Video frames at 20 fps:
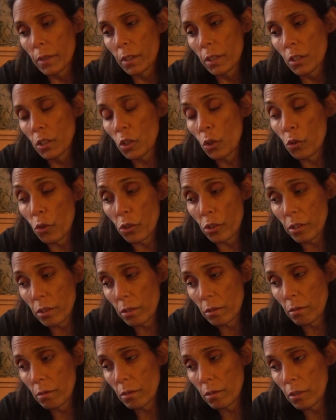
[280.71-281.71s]
So there's
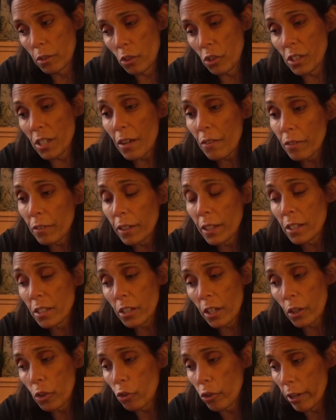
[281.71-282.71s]
definitely a
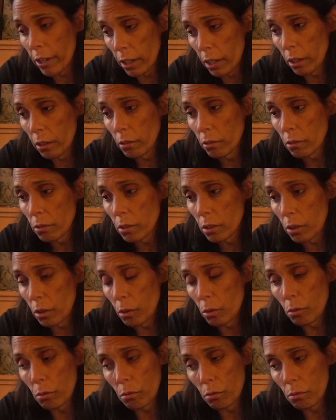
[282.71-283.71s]
cycle ending.
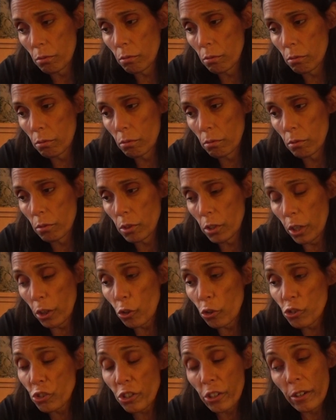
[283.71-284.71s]
So
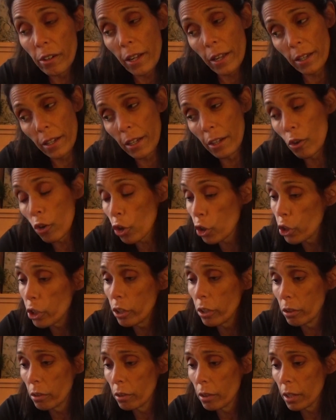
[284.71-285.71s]
cycles are
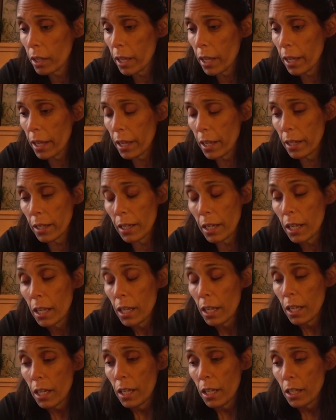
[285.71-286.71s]
good, and
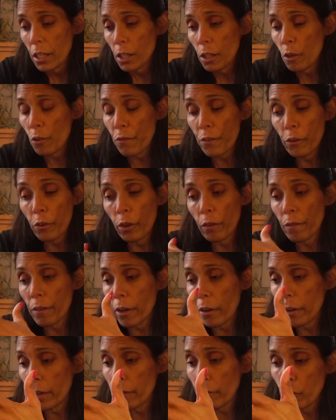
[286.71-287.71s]
you're feeling
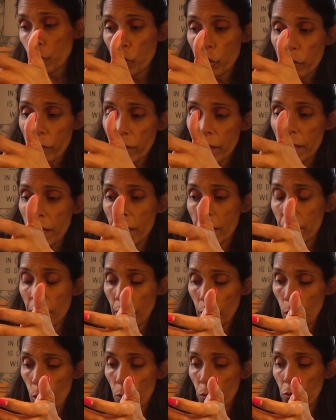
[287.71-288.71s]
very rejuvenated
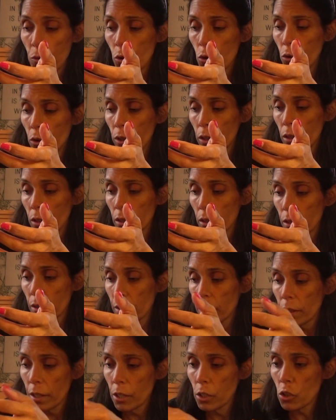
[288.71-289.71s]
and hopeful, and
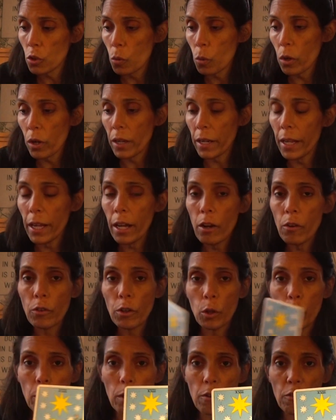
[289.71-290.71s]
things are working out
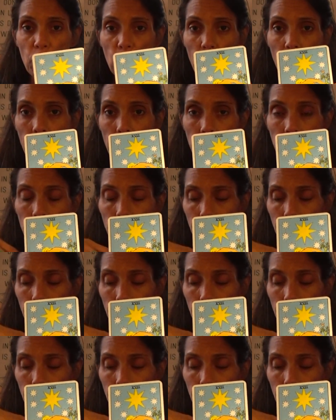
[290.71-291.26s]
real well for you.